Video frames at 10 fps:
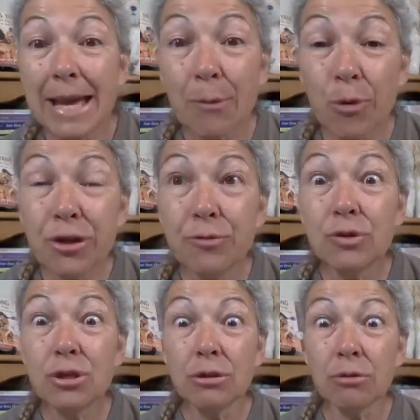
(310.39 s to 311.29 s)
And when you
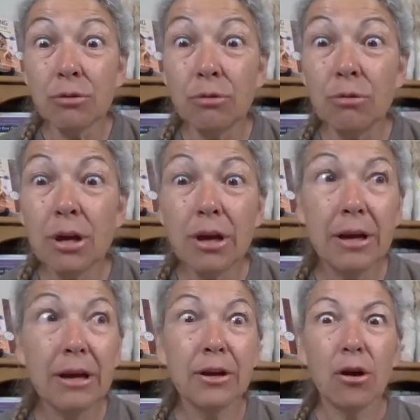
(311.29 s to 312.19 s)
do,
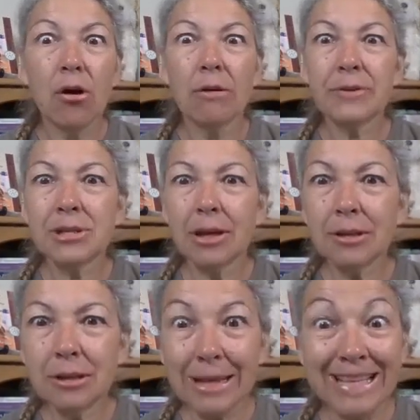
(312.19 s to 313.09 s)
all of a
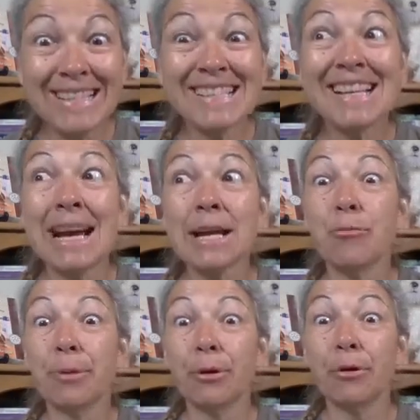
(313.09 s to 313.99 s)
sudden it's an
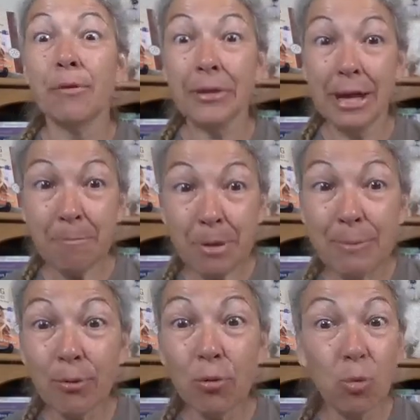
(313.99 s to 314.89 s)
eye-opener. Then
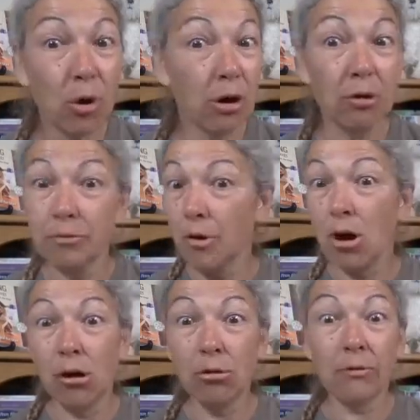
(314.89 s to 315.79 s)
people were
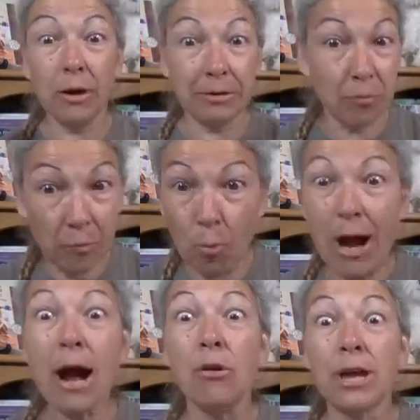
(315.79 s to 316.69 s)
all over,
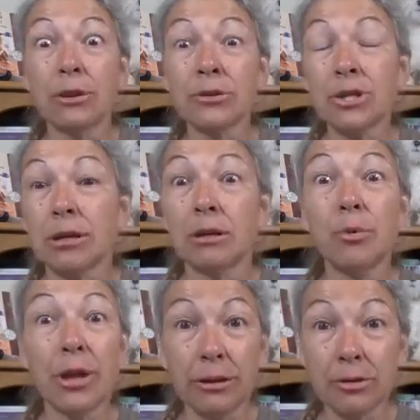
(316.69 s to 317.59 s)
wow, that looks
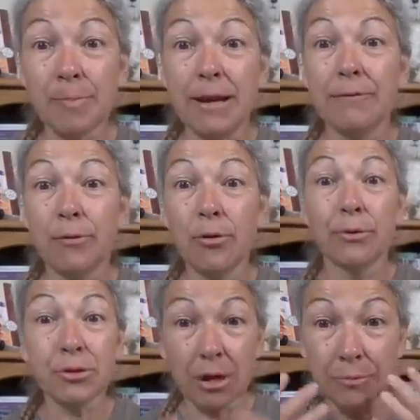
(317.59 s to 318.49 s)
terrible, that looks painful,
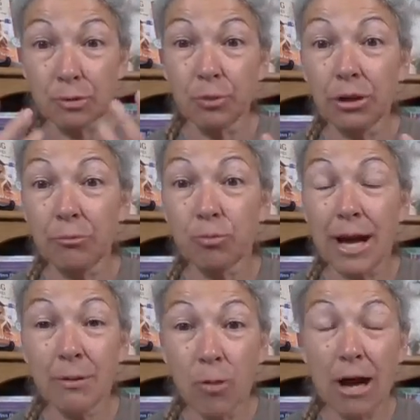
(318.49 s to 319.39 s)
those gums are really
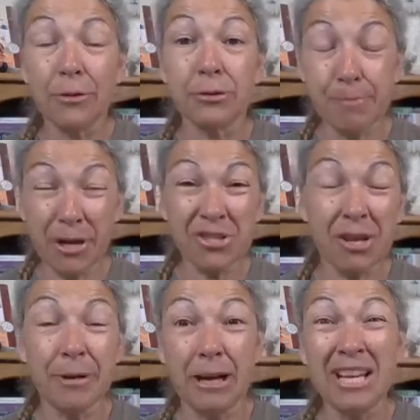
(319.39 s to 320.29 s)
red, wow, there's pus
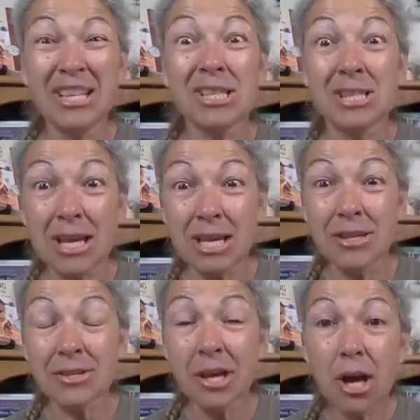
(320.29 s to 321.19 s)
coming out, it
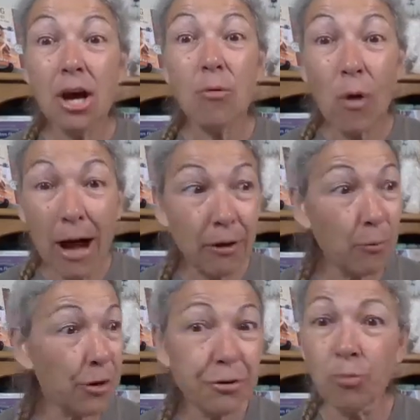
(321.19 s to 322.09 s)
stinks, wow,
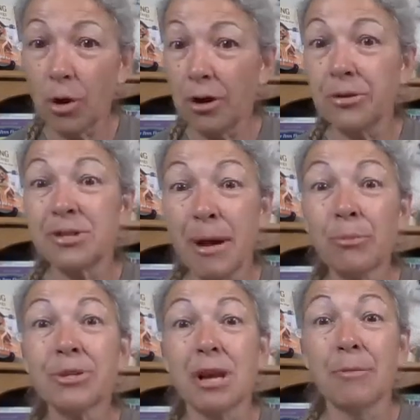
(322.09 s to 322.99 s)
I wondered where the smell
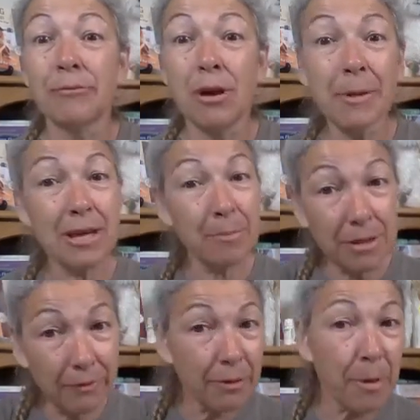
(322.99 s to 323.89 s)
was coming from, I kept
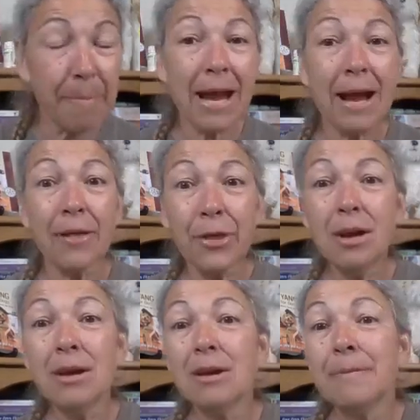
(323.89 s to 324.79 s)
giving them a bath.
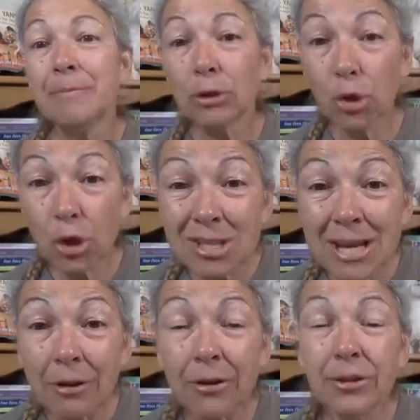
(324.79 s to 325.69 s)
Look
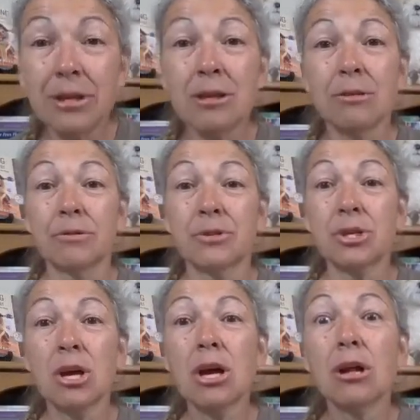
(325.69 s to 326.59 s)
down in the
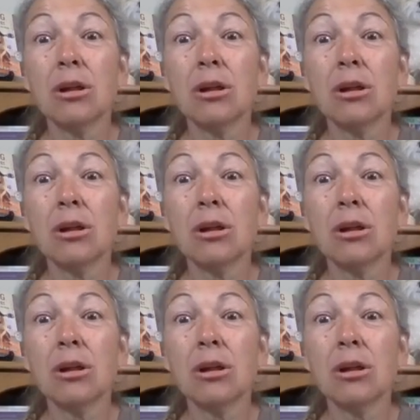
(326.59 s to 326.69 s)
ears.